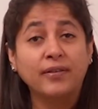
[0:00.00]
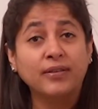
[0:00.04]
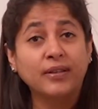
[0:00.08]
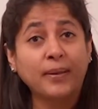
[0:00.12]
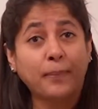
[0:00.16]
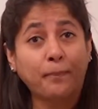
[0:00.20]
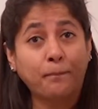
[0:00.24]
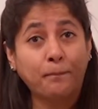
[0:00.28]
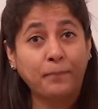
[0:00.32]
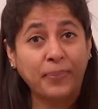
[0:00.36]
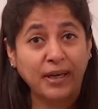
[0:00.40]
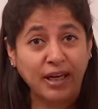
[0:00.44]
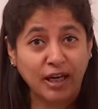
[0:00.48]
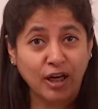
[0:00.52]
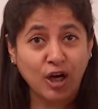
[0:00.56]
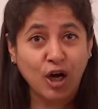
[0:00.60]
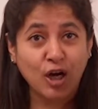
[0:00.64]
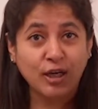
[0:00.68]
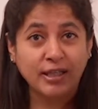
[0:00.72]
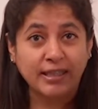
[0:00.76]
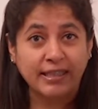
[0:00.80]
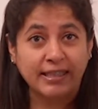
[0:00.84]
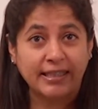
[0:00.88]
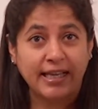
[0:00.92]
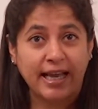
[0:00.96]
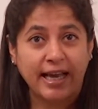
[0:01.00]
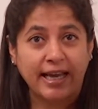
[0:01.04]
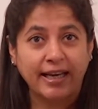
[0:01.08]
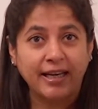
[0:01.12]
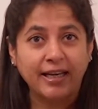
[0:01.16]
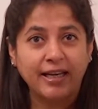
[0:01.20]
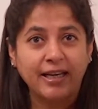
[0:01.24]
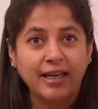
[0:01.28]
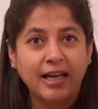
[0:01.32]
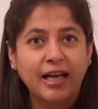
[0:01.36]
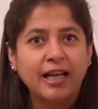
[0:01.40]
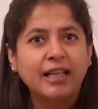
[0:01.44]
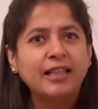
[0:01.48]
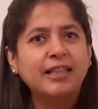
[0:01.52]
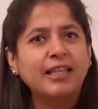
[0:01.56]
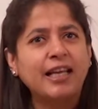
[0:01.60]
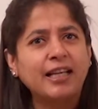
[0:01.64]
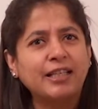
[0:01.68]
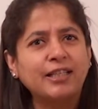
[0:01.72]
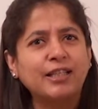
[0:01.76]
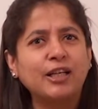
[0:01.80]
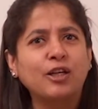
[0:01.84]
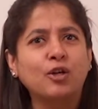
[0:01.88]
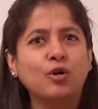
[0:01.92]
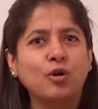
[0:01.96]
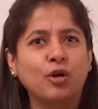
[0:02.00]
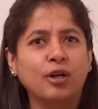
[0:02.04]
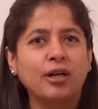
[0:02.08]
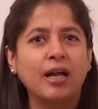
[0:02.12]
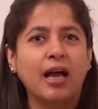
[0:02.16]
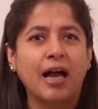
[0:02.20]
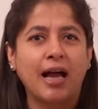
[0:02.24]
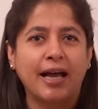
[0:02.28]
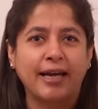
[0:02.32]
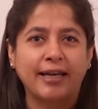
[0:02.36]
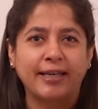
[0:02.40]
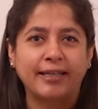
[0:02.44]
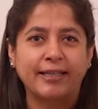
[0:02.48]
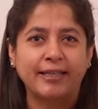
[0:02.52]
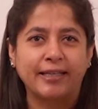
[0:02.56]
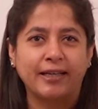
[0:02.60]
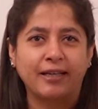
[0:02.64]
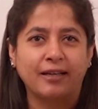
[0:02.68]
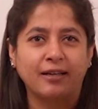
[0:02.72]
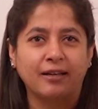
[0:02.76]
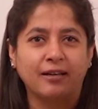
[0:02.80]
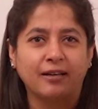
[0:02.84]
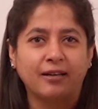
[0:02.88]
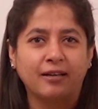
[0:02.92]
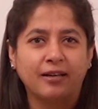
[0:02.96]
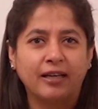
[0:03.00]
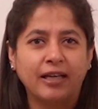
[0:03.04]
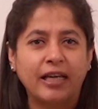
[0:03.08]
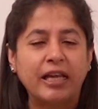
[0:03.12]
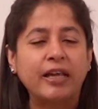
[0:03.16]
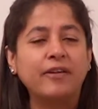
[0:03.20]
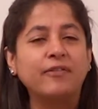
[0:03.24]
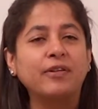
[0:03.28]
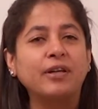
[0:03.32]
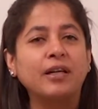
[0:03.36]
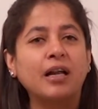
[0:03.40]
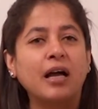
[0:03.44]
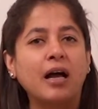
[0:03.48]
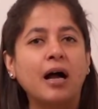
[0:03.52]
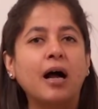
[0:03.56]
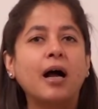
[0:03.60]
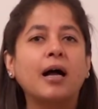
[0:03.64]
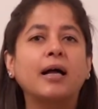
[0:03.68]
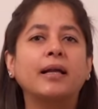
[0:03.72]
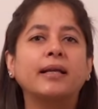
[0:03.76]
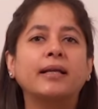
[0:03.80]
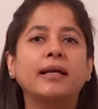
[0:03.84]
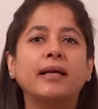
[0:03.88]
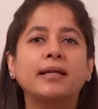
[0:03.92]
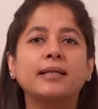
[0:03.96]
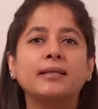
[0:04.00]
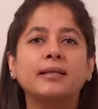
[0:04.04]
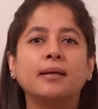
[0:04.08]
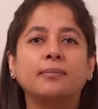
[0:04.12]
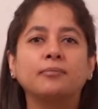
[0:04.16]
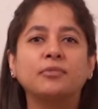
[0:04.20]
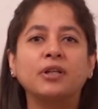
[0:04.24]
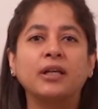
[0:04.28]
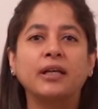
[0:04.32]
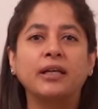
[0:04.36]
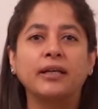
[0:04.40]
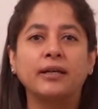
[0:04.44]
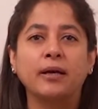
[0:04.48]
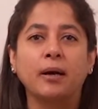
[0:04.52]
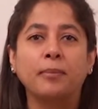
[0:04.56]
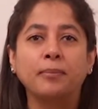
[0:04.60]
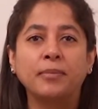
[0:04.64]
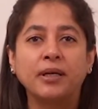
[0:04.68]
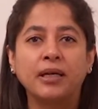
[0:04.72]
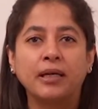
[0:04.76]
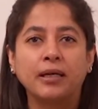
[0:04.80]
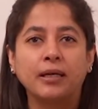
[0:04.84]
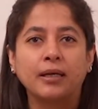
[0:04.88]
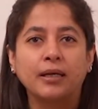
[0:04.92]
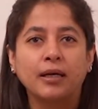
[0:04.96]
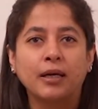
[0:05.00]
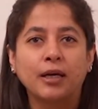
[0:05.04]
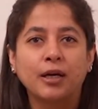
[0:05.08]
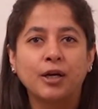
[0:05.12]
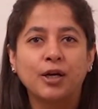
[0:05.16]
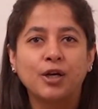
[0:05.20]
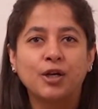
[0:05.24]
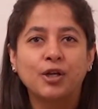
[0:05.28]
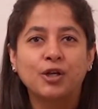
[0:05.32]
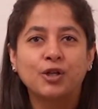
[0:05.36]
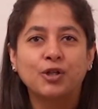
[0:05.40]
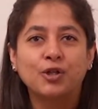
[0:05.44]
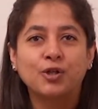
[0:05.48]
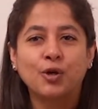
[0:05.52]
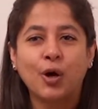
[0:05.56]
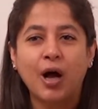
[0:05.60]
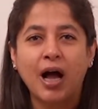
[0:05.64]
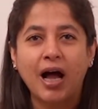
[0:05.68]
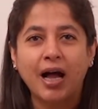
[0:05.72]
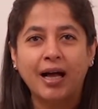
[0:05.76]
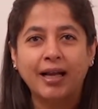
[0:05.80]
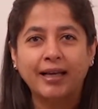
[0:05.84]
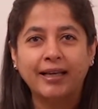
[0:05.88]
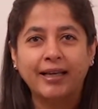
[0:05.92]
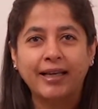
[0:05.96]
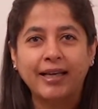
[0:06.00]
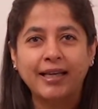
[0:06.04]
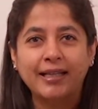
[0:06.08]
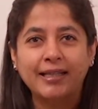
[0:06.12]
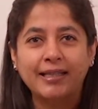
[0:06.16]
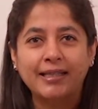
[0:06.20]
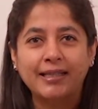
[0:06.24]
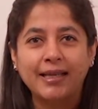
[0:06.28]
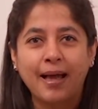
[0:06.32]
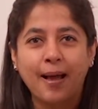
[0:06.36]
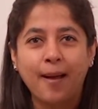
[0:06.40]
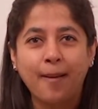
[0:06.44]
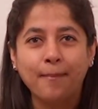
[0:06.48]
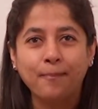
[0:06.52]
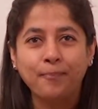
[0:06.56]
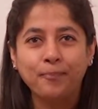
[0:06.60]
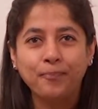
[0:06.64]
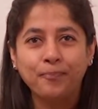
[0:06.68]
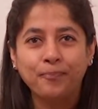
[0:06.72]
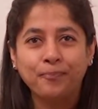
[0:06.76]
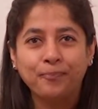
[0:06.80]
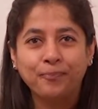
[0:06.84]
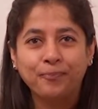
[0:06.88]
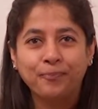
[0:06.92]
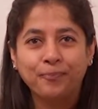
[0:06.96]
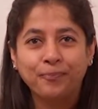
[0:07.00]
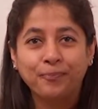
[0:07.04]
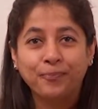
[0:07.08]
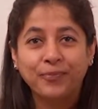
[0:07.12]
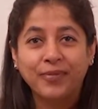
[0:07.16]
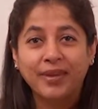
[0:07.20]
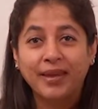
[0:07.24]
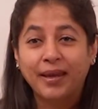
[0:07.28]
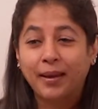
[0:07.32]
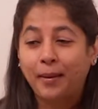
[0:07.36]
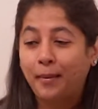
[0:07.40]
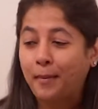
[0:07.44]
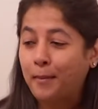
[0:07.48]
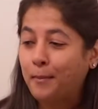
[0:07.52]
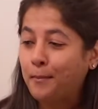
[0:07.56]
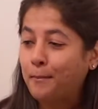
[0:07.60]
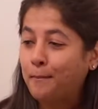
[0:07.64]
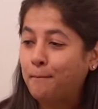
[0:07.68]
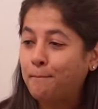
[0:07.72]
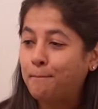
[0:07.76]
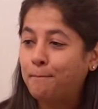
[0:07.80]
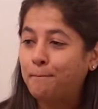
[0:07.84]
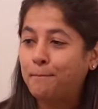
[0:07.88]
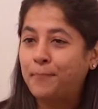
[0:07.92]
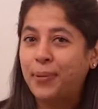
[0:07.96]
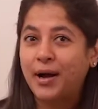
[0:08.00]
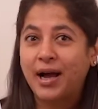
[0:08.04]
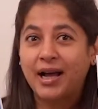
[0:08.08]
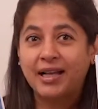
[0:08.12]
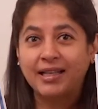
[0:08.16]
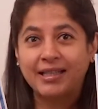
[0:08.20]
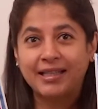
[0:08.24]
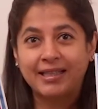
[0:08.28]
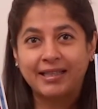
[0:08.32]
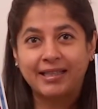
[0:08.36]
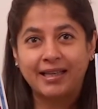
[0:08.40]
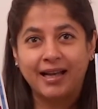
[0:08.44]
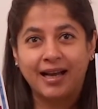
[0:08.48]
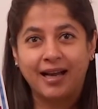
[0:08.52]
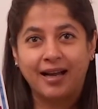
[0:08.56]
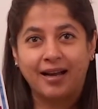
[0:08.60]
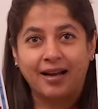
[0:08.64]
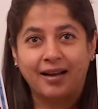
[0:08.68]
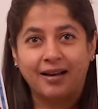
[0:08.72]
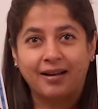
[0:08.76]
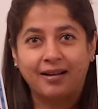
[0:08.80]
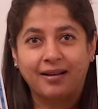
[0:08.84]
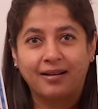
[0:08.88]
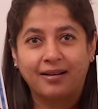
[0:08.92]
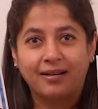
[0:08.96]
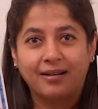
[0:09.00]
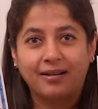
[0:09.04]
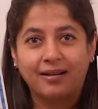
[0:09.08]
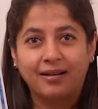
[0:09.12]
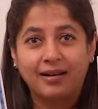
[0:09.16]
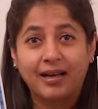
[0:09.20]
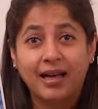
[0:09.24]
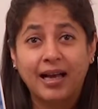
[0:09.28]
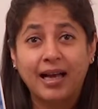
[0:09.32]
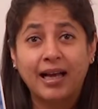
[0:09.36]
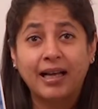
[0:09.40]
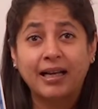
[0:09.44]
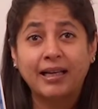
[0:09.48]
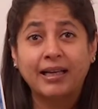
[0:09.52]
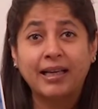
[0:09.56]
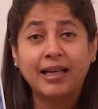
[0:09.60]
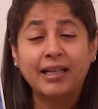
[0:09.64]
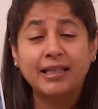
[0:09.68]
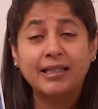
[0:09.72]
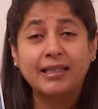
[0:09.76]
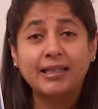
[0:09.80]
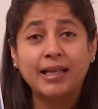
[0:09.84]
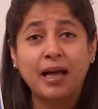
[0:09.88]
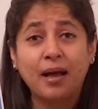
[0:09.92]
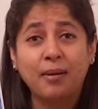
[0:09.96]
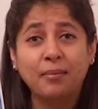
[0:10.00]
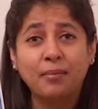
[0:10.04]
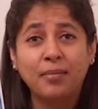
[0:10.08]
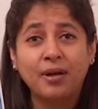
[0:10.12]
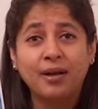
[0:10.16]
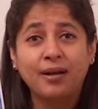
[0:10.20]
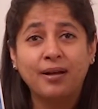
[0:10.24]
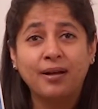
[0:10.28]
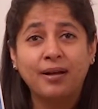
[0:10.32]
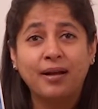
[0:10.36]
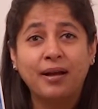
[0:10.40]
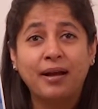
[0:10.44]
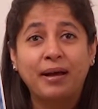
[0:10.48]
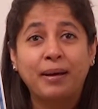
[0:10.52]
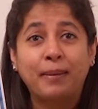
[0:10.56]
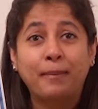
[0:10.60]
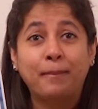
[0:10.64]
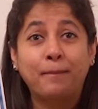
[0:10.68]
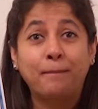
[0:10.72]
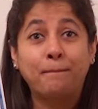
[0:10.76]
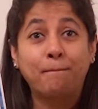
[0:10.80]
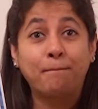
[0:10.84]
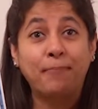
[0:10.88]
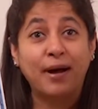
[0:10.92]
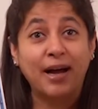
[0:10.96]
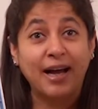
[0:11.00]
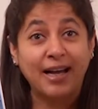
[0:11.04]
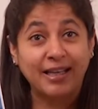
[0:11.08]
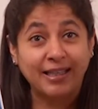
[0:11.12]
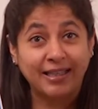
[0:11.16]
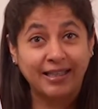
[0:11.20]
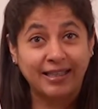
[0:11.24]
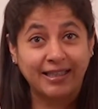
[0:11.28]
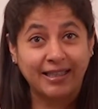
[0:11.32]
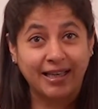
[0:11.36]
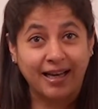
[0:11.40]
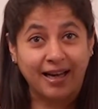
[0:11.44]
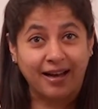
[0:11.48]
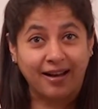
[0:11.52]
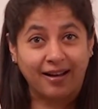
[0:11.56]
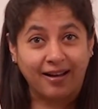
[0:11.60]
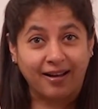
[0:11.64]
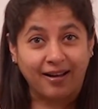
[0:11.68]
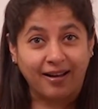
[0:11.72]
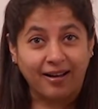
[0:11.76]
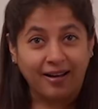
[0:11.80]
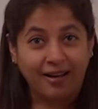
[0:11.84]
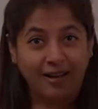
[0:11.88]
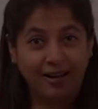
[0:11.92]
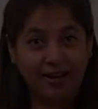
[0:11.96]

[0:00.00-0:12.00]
the peacock said, That's a good idea. Even I'll get something yummy. So I'll get some pasta. I'll get some pasta.